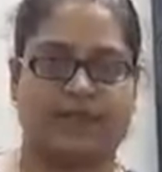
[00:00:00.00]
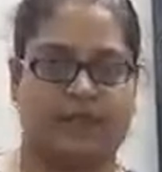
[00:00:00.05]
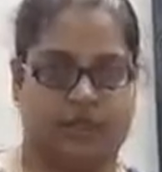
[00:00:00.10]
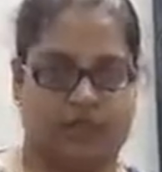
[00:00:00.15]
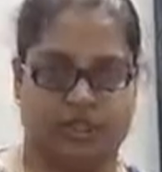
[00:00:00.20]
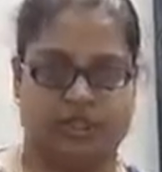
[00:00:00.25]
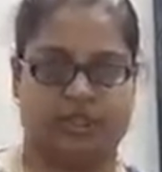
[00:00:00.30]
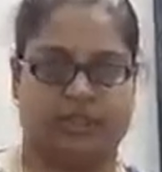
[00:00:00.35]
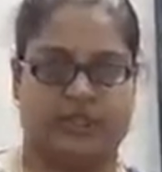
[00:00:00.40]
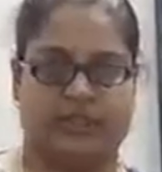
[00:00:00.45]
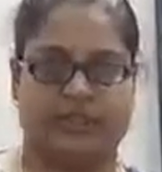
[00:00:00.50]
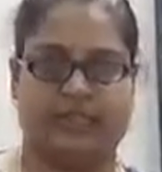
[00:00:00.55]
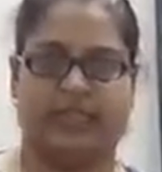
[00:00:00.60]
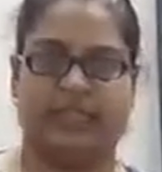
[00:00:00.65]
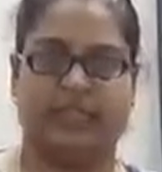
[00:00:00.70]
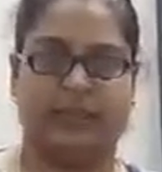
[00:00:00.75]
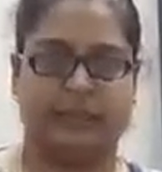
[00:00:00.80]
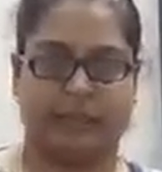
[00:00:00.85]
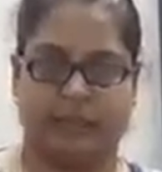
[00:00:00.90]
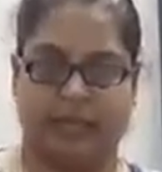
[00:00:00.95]
functions
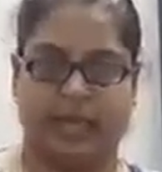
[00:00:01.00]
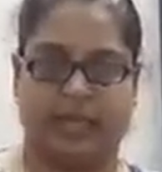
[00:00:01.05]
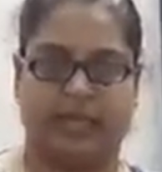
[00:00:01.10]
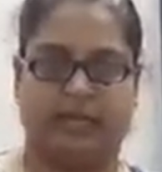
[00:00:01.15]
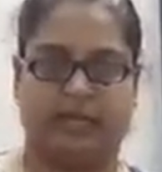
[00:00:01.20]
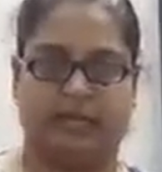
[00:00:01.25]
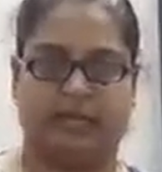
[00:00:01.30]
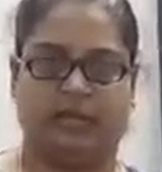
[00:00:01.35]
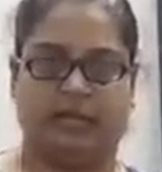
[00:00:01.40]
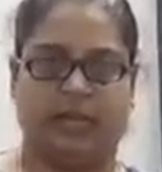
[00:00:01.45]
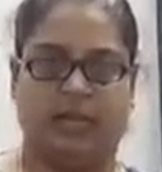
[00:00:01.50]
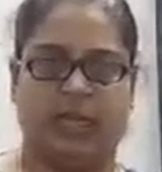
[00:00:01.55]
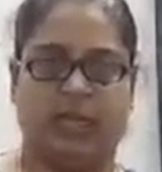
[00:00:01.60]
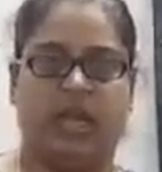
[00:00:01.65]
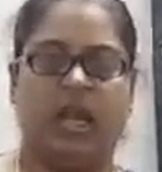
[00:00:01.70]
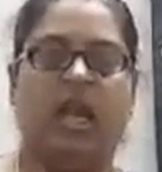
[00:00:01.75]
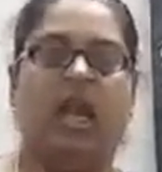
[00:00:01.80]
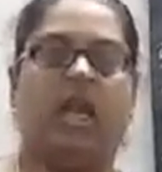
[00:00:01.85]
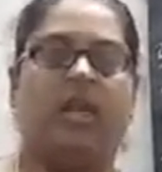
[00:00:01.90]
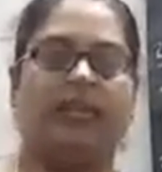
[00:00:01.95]
in the plant,
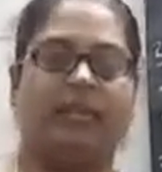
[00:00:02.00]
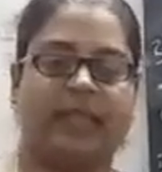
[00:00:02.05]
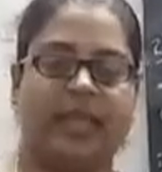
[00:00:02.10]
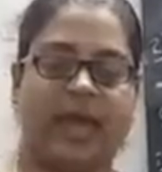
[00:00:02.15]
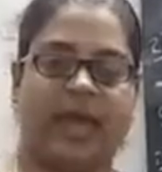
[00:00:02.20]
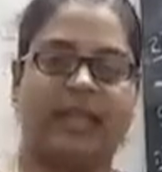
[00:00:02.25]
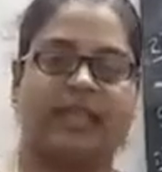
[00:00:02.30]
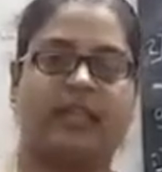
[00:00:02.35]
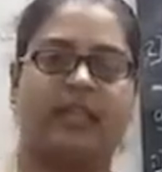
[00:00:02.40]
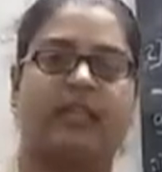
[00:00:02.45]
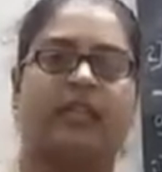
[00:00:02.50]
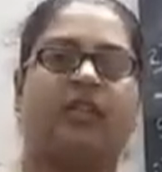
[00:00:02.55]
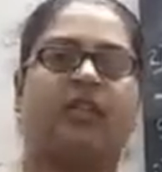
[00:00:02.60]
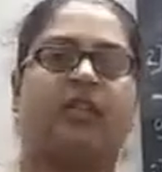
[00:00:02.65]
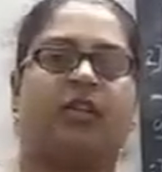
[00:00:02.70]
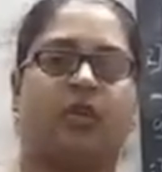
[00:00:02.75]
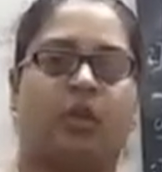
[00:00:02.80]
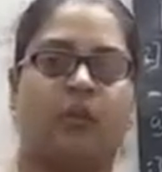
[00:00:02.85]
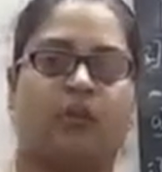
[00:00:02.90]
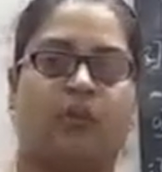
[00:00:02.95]
that
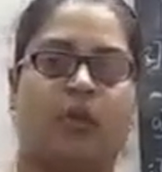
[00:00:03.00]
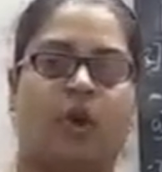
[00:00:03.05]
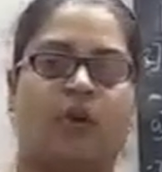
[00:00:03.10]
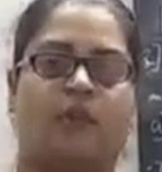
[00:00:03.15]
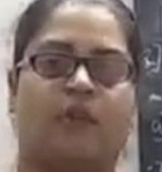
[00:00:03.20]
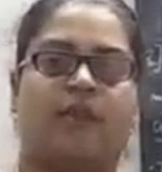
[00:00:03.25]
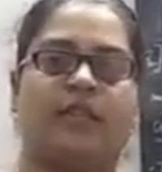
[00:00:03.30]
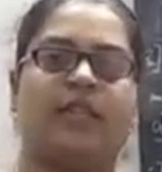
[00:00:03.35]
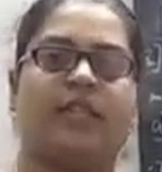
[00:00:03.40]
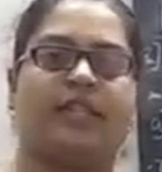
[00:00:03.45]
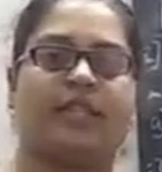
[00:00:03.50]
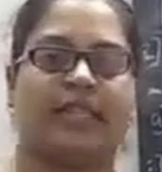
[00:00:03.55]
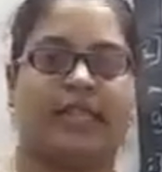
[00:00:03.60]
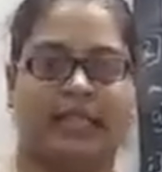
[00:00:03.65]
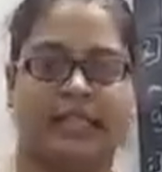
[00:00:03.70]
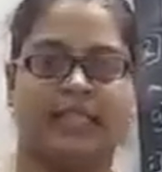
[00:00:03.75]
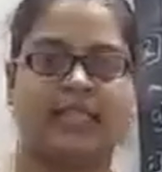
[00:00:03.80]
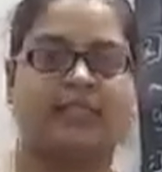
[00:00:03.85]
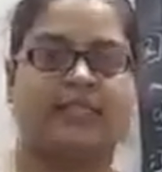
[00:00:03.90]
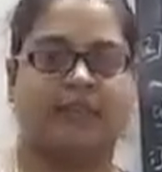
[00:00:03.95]
group of
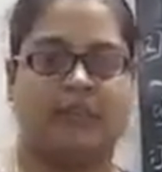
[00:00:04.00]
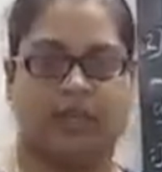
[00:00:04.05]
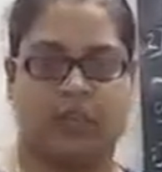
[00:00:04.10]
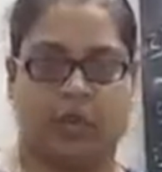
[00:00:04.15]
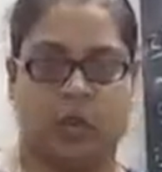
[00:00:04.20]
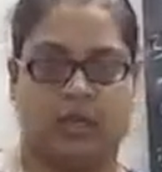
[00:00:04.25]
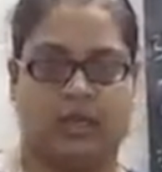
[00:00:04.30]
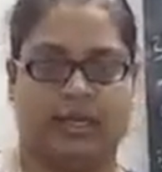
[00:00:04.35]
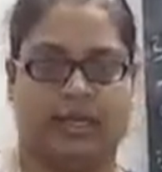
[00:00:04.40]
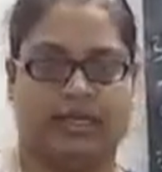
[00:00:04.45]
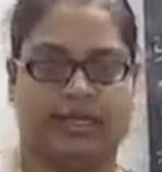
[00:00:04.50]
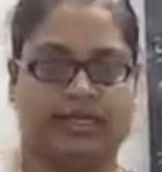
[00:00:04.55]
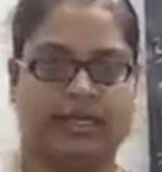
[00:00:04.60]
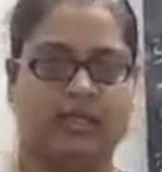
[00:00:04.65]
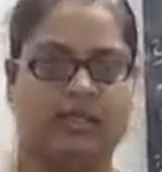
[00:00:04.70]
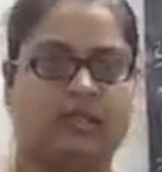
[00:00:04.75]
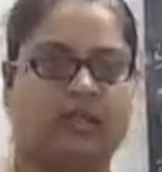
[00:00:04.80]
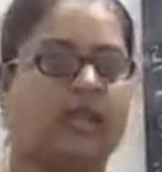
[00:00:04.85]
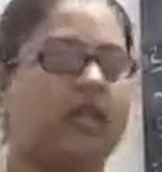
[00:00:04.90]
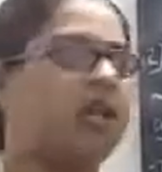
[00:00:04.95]
cells we call as
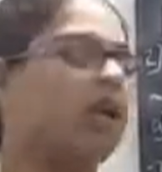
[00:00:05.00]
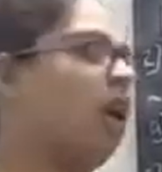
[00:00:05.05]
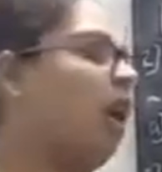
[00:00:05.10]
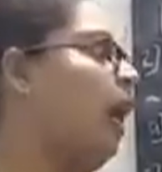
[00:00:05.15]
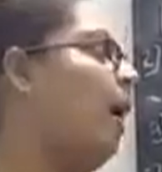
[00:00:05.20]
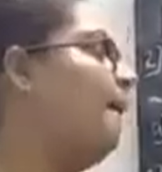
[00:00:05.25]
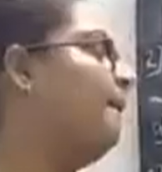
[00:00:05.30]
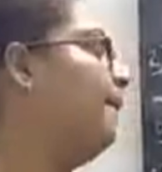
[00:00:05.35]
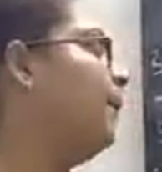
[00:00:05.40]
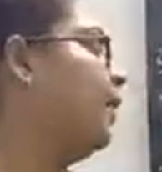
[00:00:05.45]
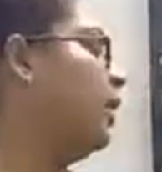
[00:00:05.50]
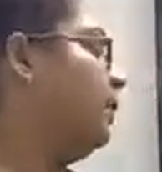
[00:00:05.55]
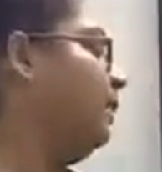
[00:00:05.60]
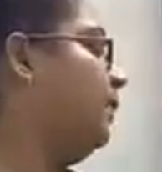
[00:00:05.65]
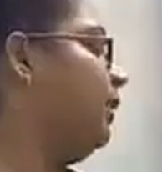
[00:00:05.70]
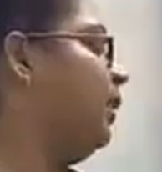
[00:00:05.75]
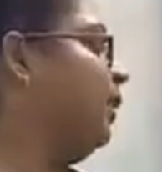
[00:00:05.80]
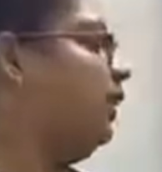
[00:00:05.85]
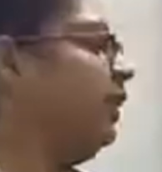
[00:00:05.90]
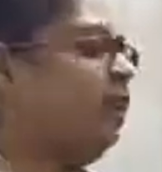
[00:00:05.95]

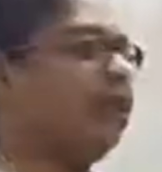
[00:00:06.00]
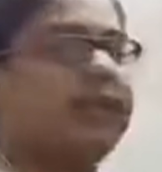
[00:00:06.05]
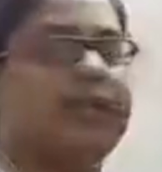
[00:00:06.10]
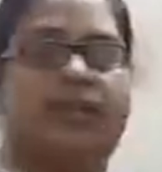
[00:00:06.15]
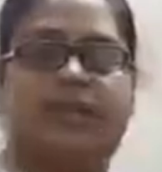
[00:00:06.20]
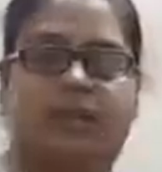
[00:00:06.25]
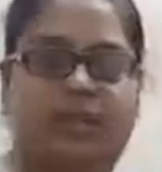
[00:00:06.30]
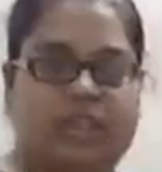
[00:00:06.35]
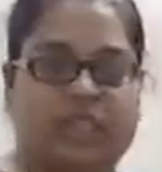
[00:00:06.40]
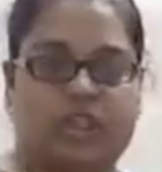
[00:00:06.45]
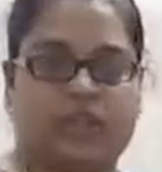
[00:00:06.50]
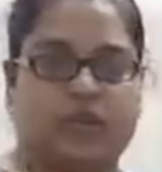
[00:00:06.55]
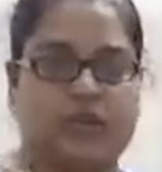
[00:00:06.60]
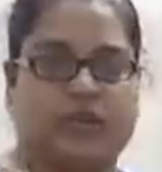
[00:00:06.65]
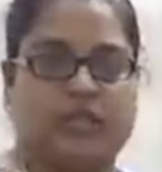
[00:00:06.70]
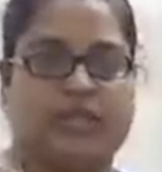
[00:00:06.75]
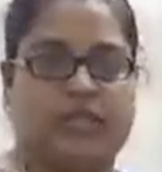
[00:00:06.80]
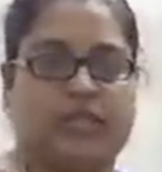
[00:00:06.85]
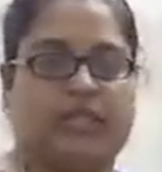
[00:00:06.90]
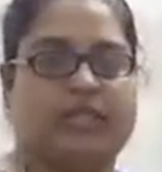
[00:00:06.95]
permanent tissues.
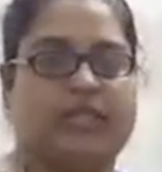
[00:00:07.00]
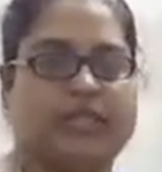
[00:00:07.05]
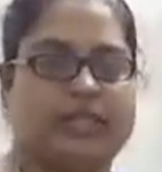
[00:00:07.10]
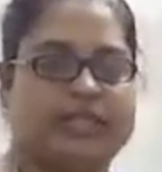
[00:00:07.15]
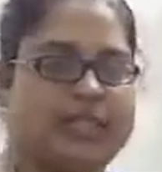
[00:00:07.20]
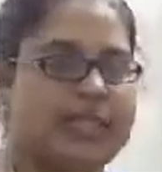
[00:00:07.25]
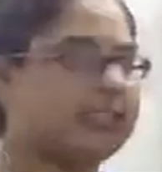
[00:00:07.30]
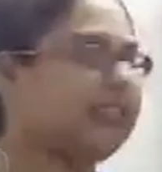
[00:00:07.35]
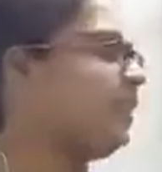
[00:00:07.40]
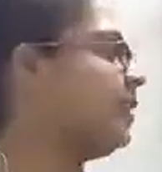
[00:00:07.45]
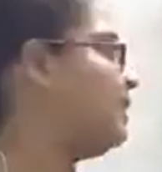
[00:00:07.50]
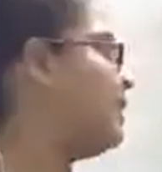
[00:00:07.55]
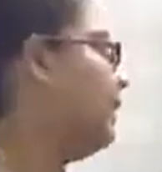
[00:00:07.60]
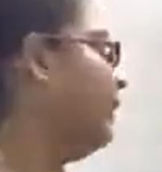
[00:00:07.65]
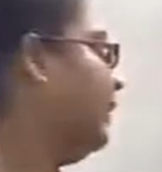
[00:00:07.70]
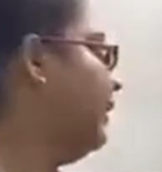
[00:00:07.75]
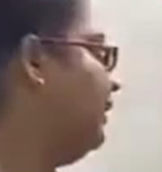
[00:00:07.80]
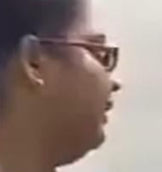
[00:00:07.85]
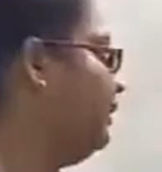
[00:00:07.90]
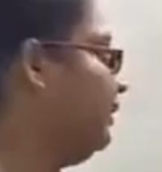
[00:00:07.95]
These are the
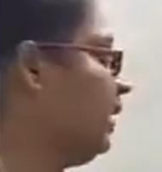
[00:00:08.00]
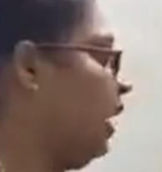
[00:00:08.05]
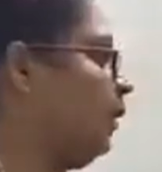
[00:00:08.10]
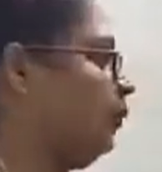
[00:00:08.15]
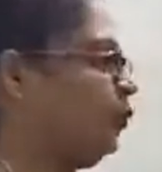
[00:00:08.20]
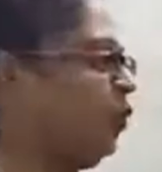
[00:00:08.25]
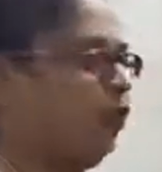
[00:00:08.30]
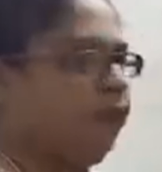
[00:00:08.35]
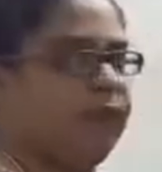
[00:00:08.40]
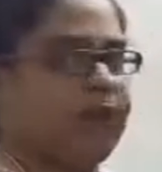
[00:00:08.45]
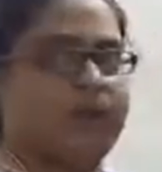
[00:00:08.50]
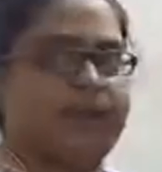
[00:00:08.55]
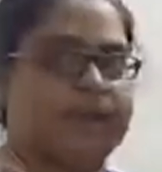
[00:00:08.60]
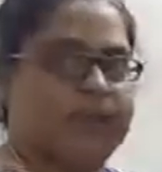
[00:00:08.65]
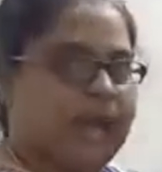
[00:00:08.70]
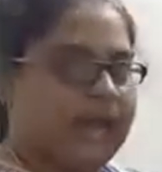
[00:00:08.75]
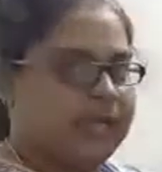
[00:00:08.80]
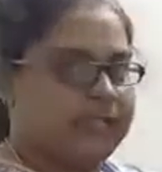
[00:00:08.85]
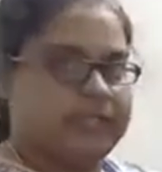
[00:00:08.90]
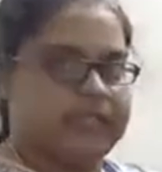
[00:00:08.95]
second type of
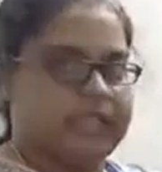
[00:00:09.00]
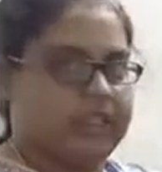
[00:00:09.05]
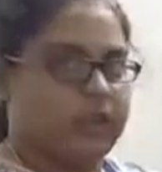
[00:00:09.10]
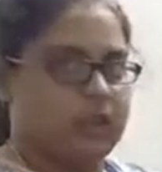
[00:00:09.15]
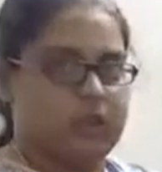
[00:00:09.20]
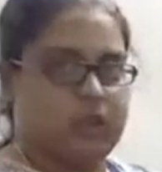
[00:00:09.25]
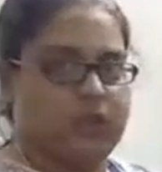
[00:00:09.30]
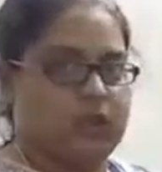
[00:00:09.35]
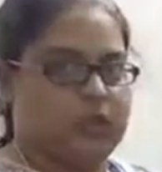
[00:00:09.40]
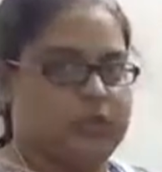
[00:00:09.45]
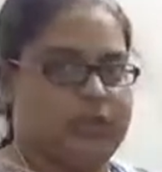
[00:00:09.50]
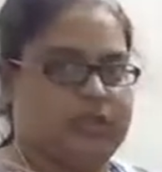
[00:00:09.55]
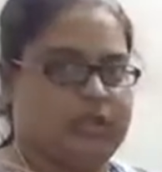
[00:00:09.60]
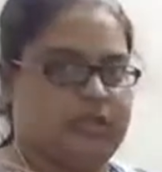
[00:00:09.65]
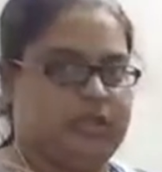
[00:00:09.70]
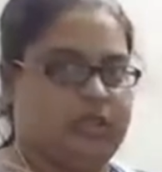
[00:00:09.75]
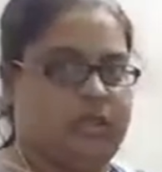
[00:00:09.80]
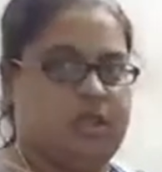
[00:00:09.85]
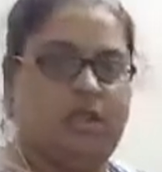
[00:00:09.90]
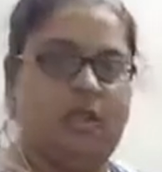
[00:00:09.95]
plant tissues only.
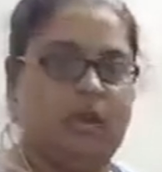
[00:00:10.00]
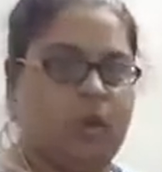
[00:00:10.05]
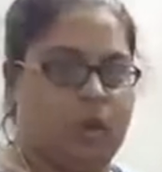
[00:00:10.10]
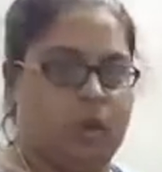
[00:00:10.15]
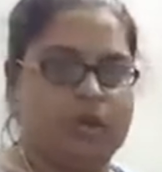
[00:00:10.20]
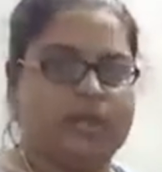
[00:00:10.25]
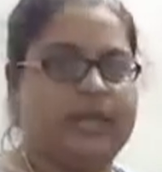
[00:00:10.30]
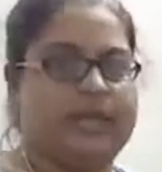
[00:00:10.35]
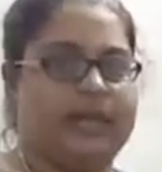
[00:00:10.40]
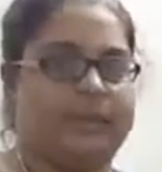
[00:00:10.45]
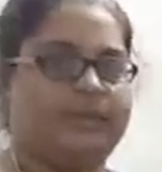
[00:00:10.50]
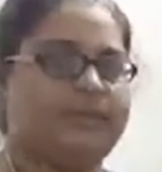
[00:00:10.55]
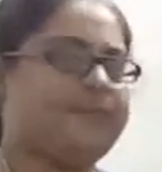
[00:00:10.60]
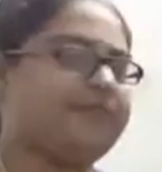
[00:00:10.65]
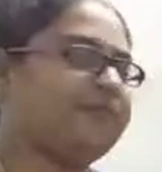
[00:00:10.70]
Okay,